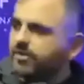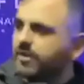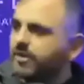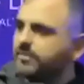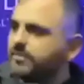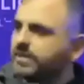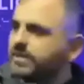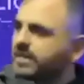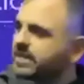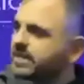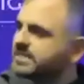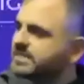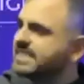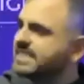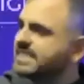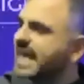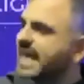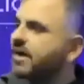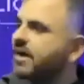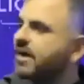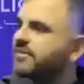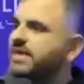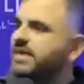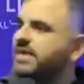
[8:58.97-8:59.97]
them, because
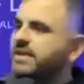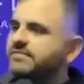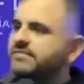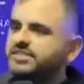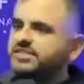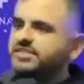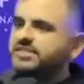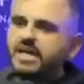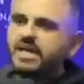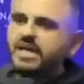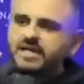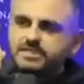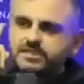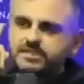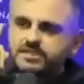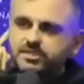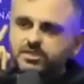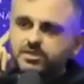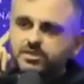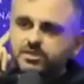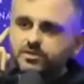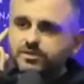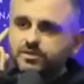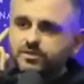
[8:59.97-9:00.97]
now they have a chance
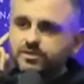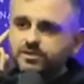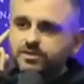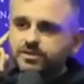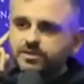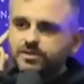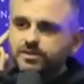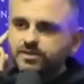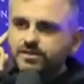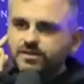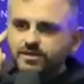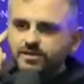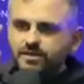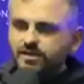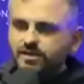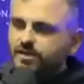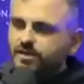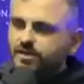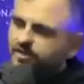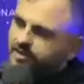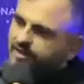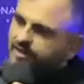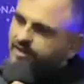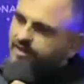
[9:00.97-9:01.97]
to
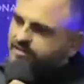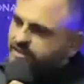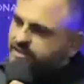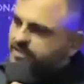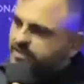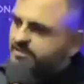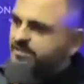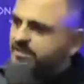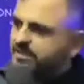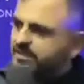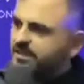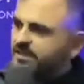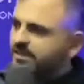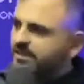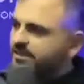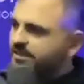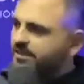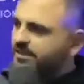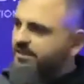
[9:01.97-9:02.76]
hear.